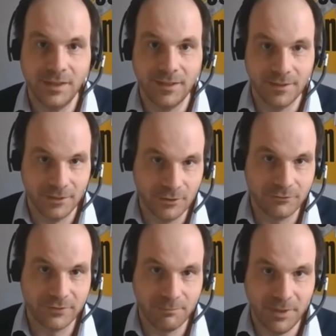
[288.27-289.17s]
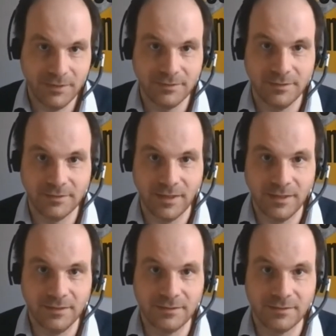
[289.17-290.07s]
uh, of the
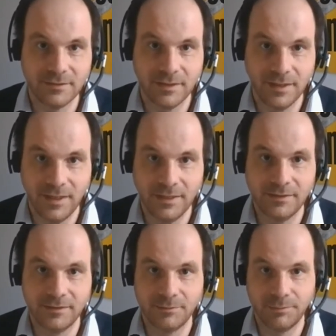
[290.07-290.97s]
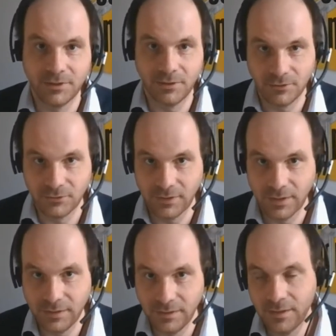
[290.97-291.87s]
pesticides and because
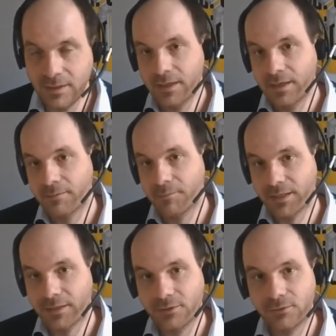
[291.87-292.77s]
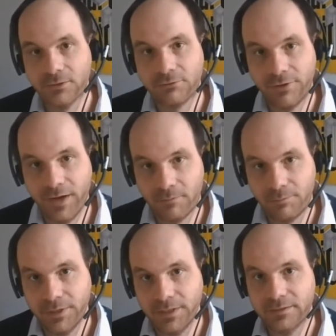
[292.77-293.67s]
they make use of rare
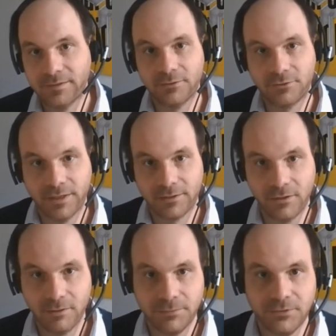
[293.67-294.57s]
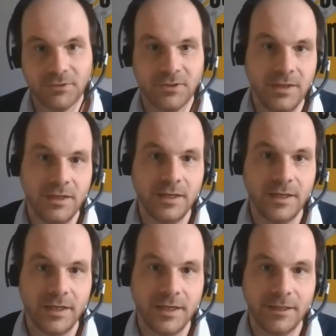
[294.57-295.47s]
breeds and rare crops.
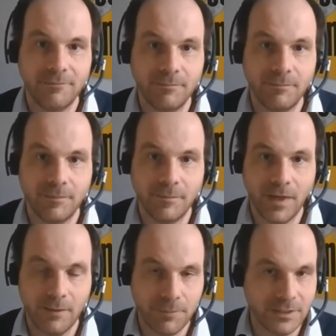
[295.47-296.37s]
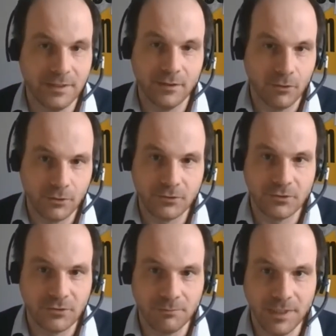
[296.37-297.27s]
Um, but there are also
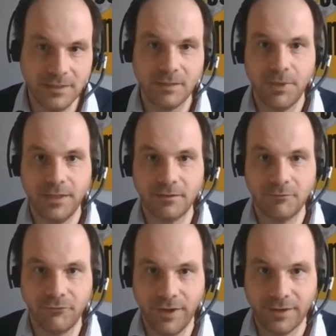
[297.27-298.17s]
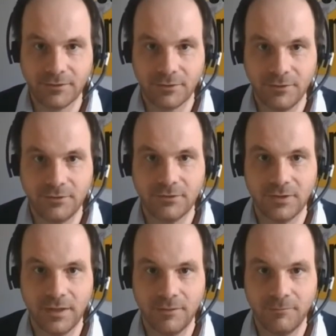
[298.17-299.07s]
some independent factors
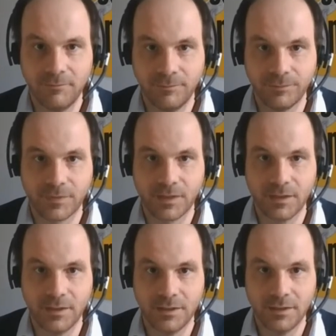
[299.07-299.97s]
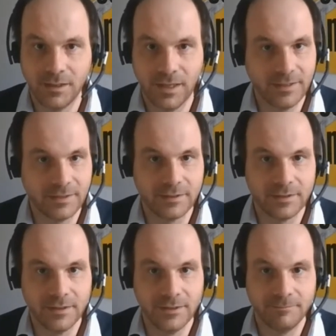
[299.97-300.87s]
um, uh, like
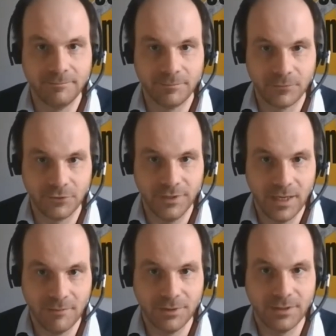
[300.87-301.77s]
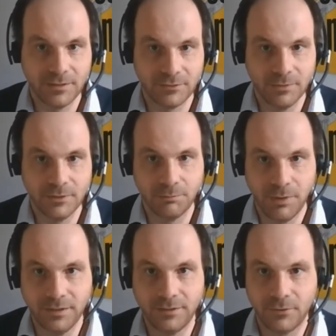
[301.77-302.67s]
um, tree habitats which
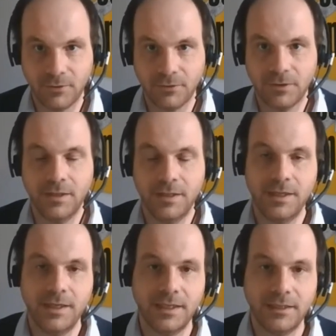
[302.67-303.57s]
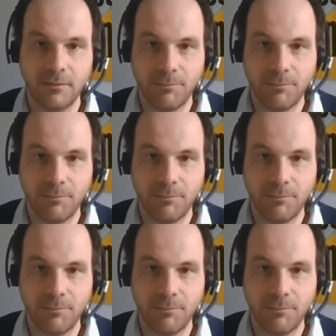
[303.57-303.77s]
played a role in the